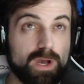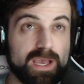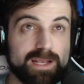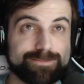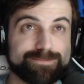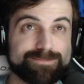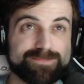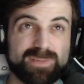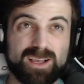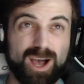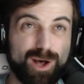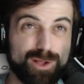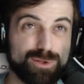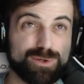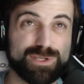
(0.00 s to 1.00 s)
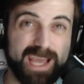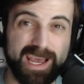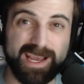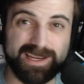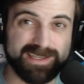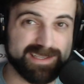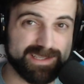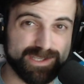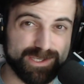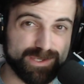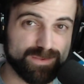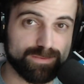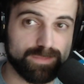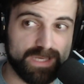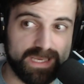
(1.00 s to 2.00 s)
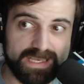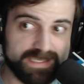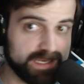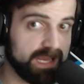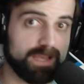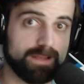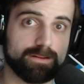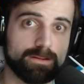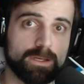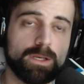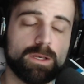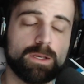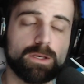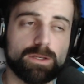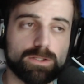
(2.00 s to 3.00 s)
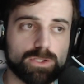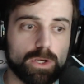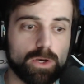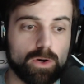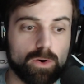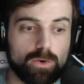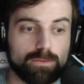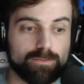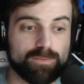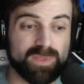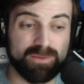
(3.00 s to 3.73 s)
and colored text just isn't it. So the